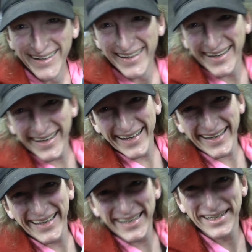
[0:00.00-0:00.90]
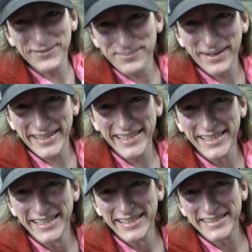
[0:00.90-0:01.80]
Hey everybody,
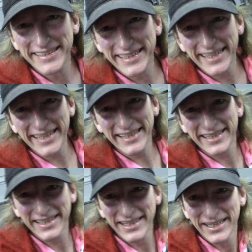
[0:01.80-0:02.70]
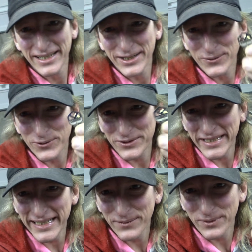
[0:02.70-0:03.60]
today we're
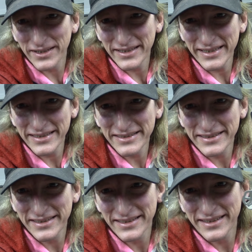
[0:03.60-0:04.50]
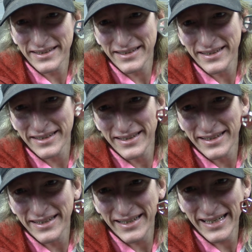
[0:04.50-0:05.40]
taking one of these
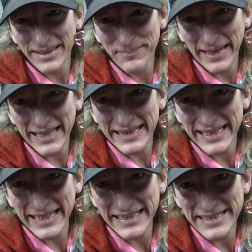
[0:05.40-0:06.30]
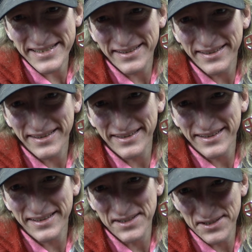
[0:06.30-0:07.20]
and making these.
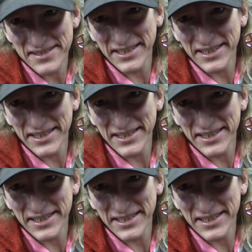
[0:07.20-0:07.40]
Stick